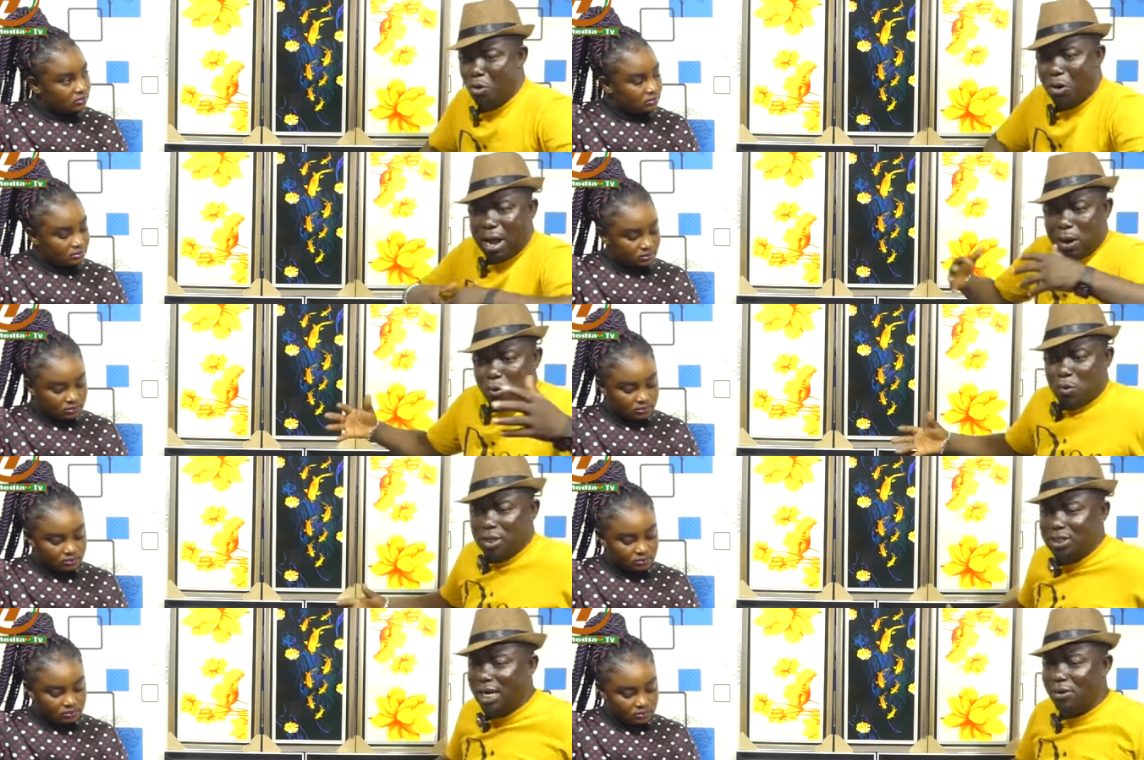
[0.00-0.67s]
Speaker 1: more I
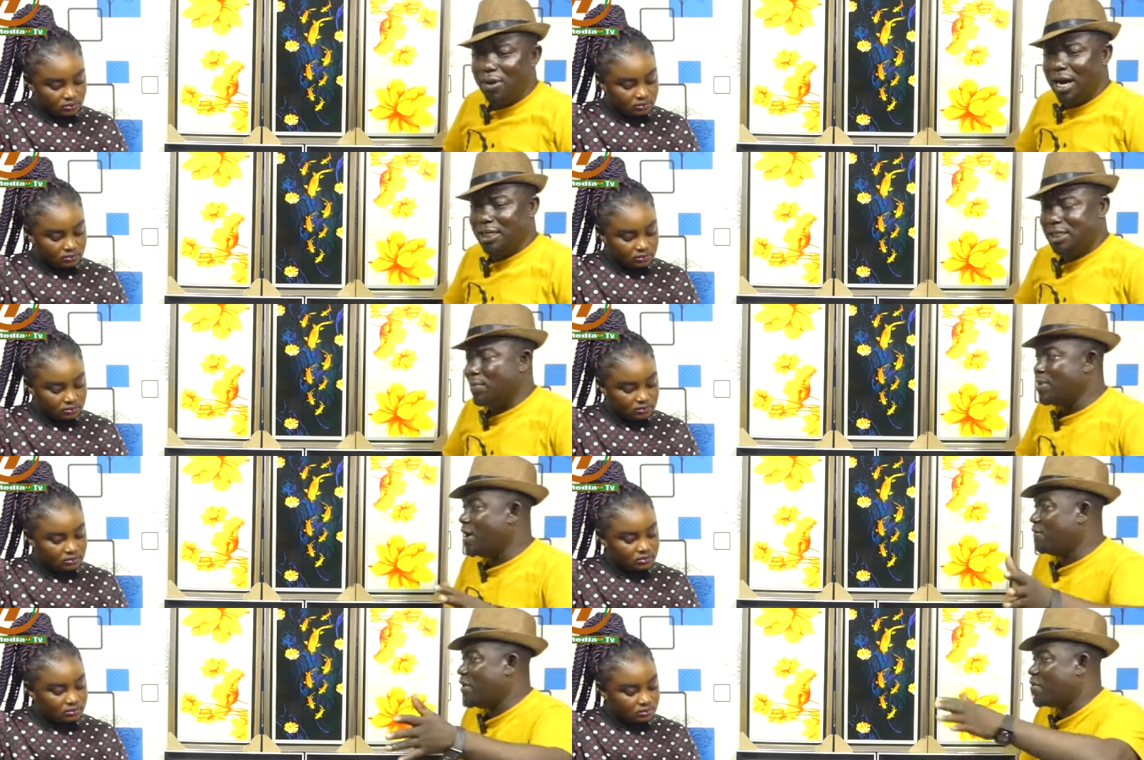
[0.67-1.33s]
watch her was
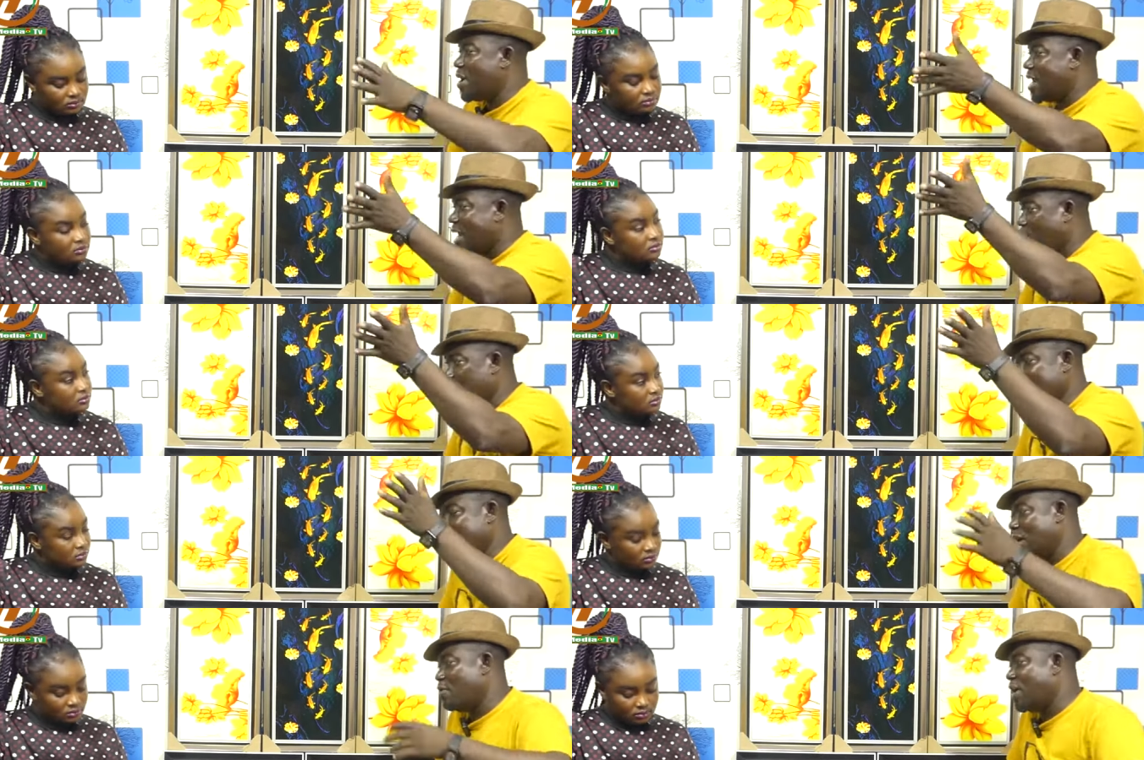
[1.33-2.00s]
him, I felt I
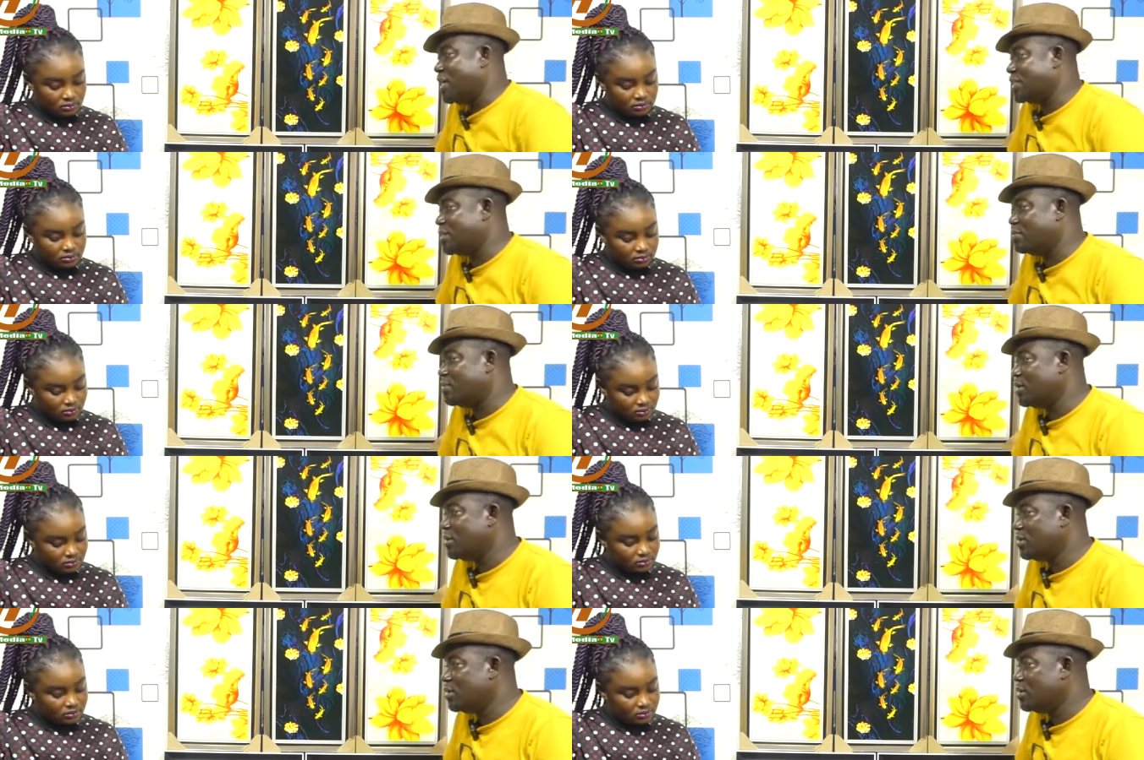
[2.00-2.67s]
would say was him.
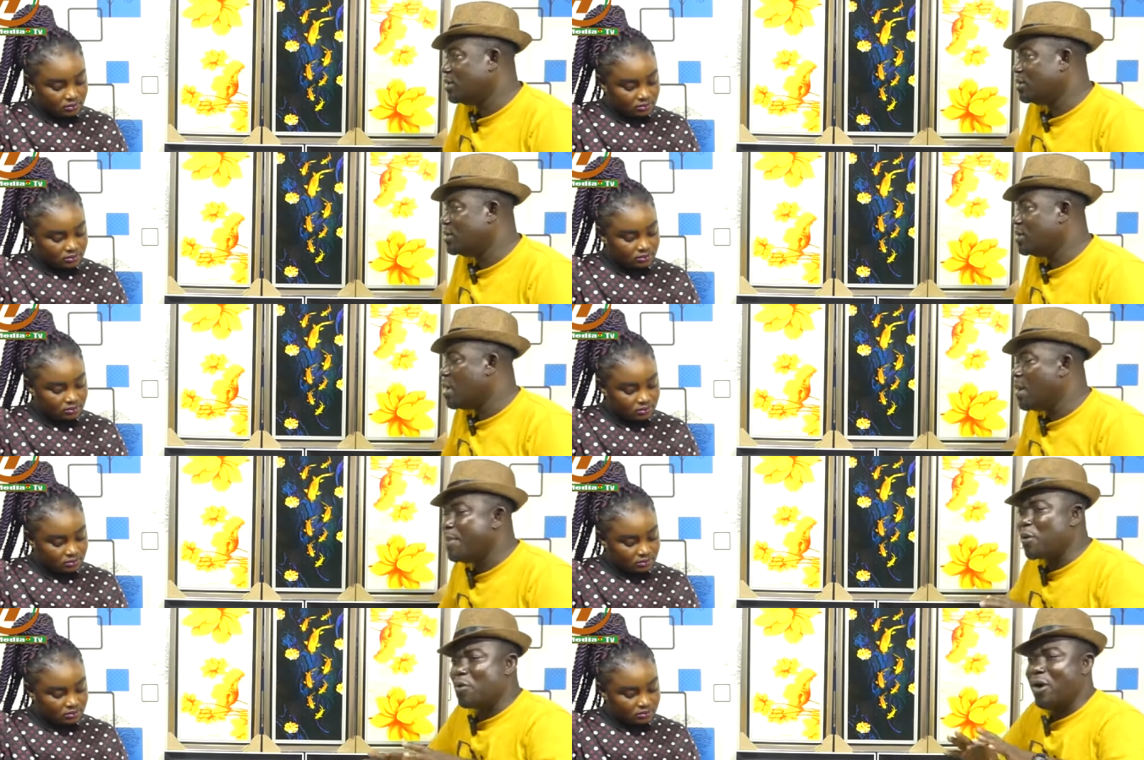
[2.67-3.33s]

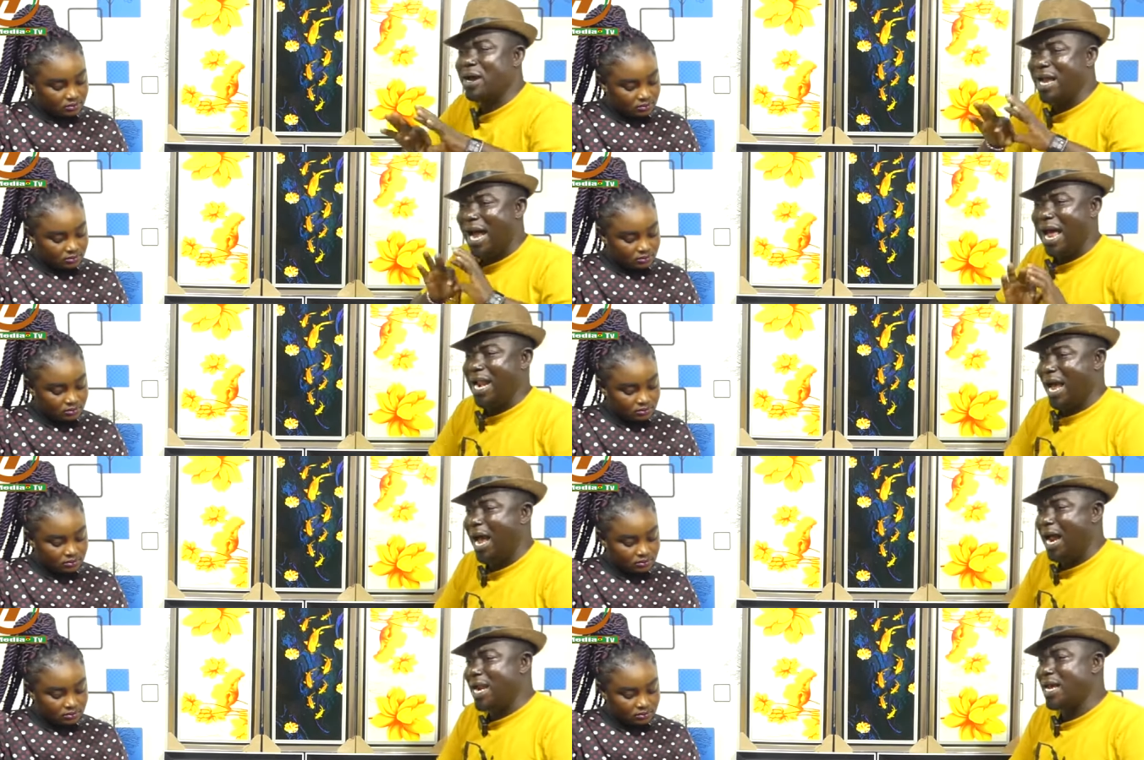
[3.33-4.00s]
Because
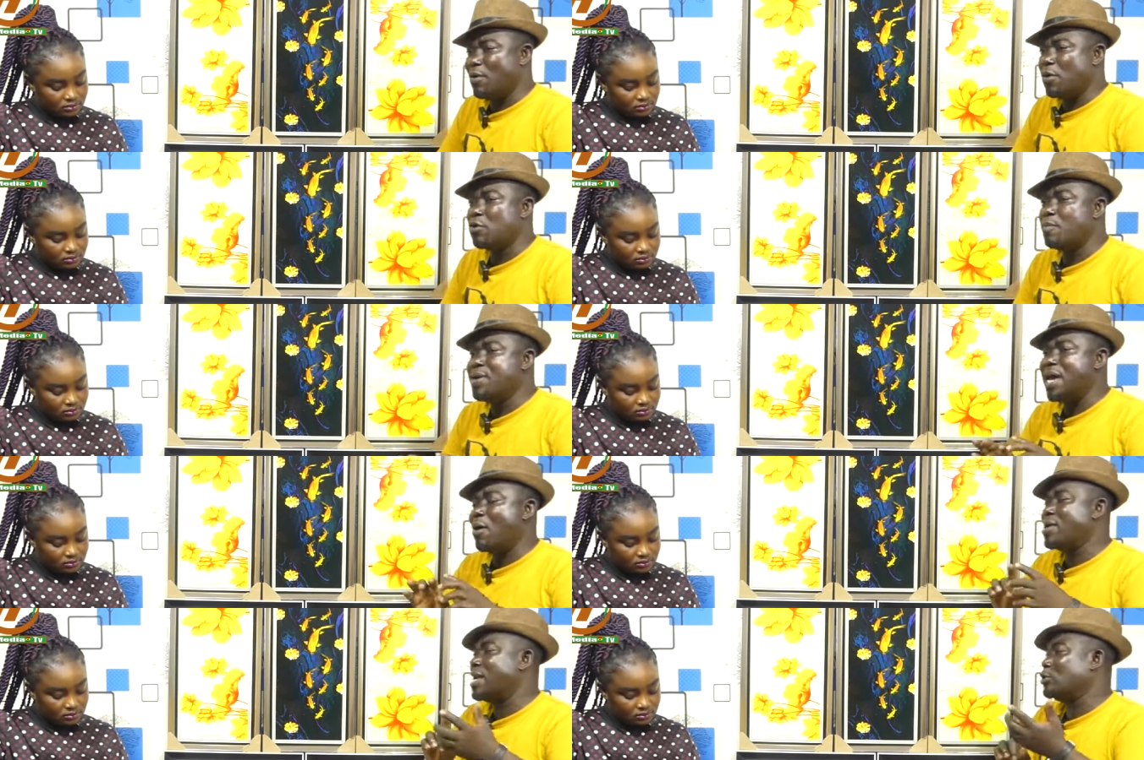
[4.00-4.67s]
Ghana Hana would
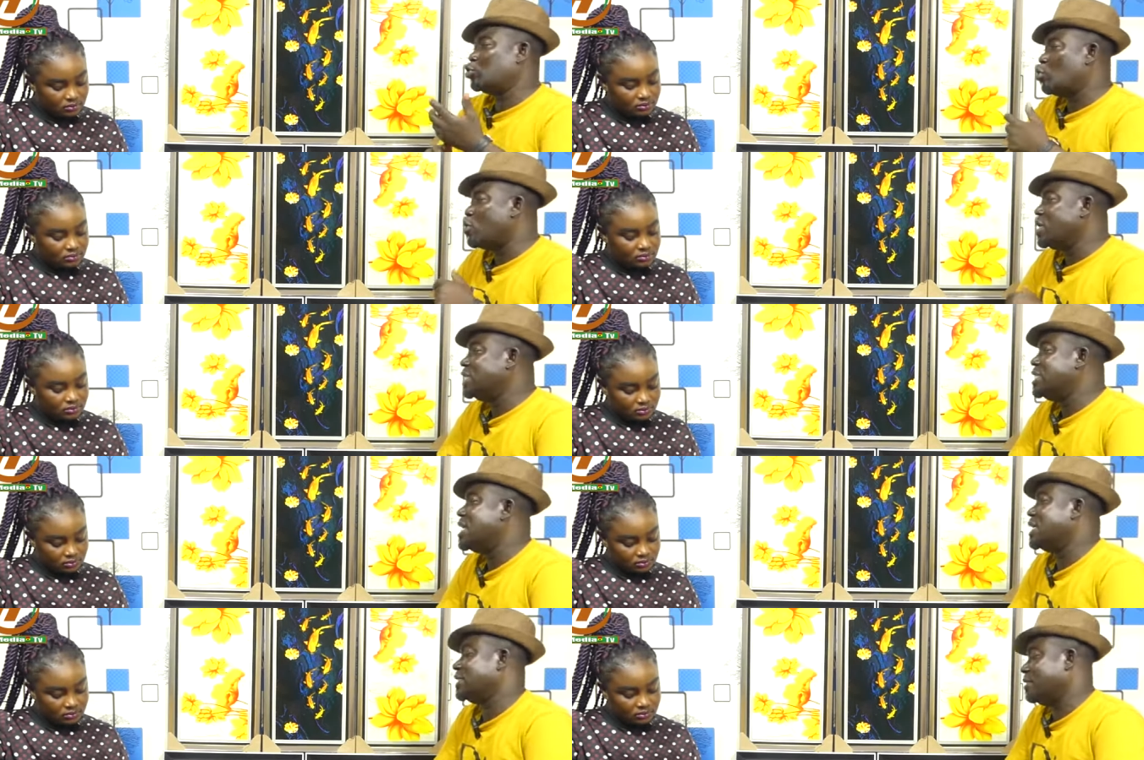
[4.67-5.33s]
be on a soul,
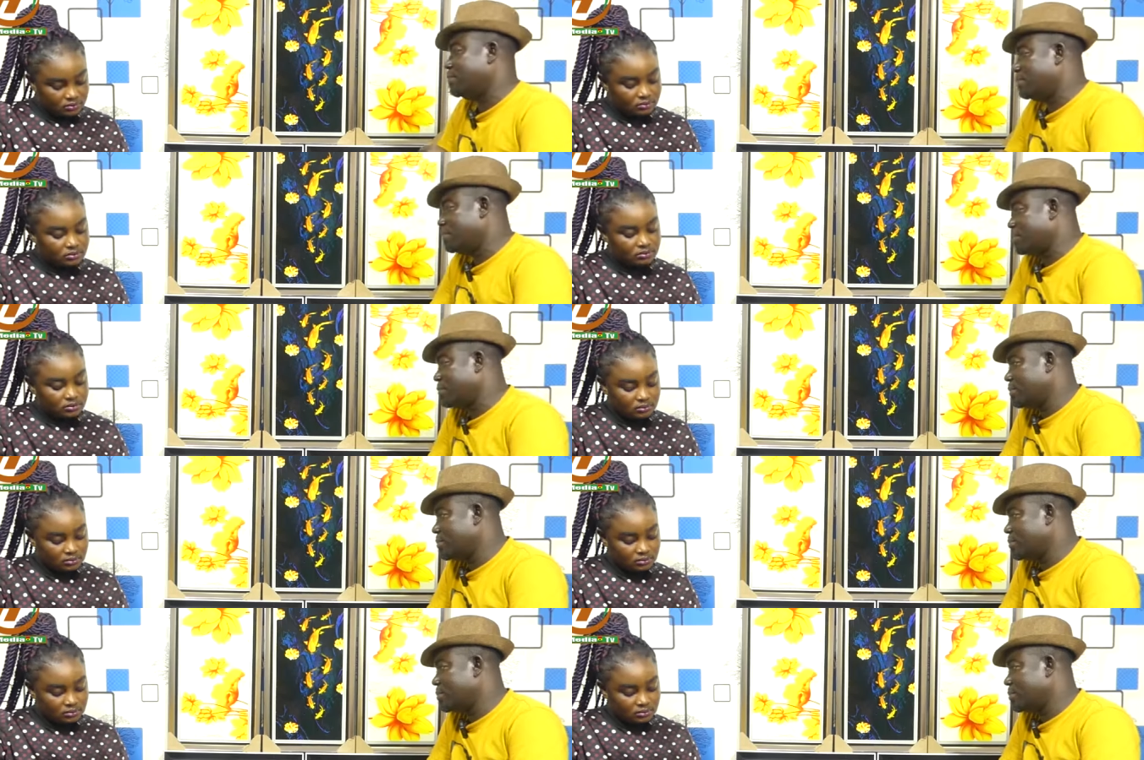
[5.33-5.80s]
it is him.